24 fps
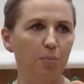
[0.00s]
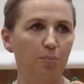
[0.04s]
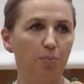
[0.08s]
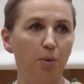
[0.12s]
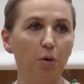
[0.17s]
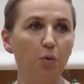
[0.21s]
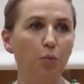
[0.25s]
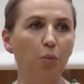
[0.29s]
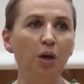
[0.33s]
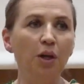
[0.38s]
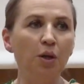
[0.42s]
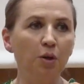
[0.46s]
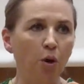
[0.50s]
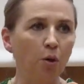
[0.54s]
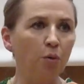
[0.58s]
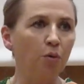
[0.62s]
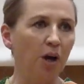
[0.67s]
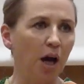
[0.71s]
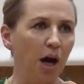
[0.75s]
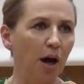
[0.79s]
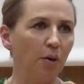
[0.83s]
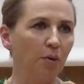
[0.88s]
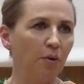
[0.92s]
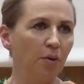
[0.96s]
But we know
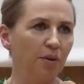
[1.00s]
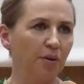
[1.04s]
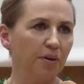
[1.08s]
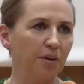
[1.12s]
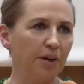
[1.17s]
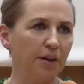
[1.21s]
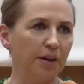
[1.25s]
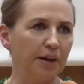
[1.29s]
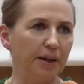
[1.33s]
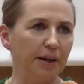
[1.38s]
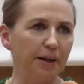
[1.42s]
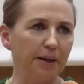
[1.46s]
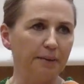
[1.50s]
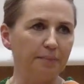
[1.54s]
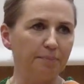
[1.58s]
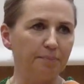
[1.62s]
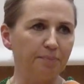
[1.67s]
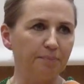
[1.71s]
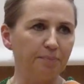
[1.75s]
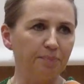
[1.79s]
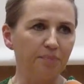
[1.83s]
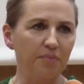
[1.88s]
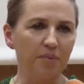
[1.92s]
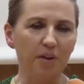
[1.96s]
now,
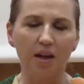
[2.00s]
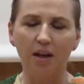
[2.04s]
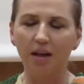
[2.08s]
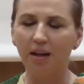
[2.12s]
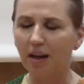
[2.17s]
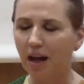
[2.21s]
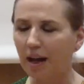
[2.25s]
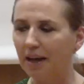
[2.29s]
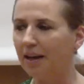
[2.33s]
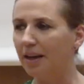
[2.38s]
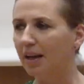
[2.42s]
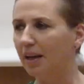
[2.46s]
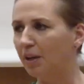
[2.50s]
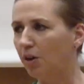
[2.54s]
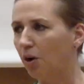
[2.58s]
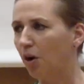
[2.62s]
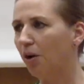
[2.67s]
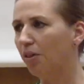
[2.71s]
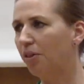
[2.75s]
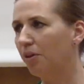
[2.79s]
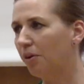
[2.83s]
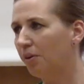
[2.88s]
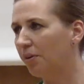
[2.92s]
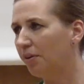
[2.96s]
like in
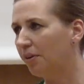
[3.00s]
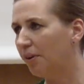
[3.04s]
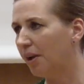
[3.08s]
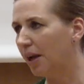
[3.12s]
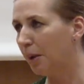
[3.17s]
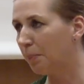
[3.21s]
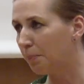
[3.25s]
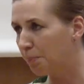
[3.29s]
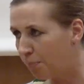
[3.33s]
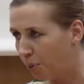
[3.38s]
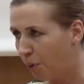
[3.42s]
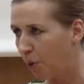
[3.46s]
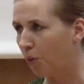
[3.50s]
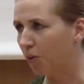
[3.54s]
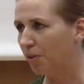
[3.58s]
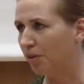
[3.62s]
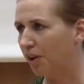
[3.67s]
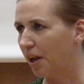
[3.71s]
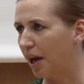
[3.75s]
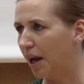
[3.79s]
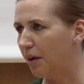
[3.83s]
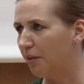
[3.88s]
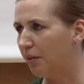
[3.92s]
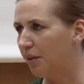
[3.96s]
other
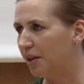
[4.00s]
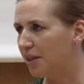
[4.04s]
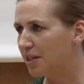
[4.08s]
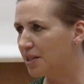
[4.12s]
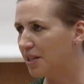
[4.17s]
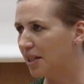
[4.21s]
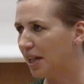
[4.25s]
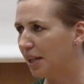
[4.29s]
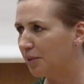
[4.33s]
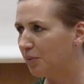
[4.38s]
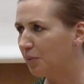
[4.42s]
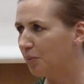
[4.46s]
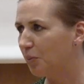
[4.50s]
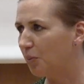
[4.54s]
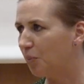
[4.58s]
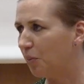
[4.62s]
important areas, that